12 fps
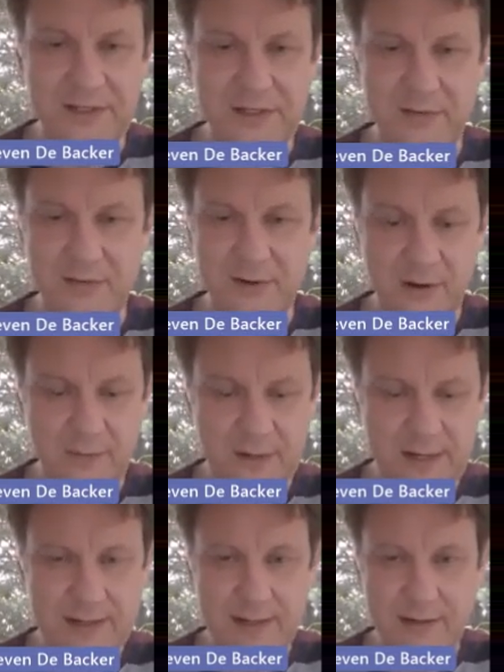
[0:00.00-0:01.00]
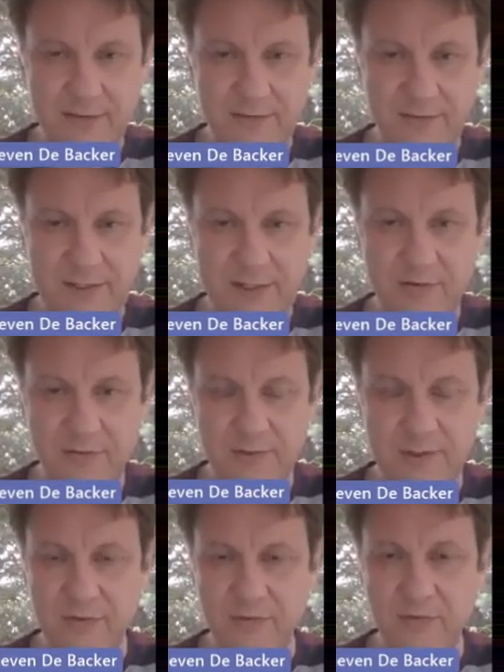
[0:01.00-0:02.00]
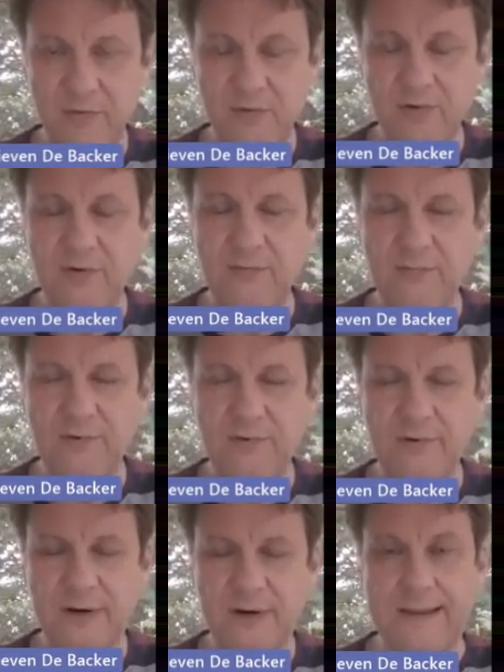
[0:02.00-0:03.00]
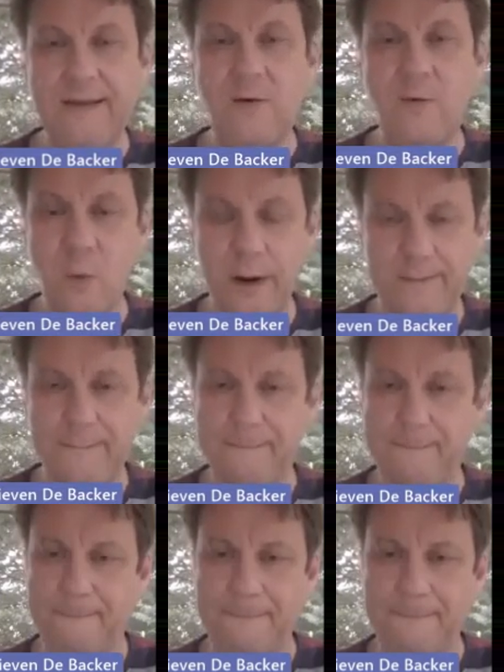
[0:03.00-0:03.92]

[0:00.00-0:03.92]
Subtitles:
So now I can continue with rule number 1.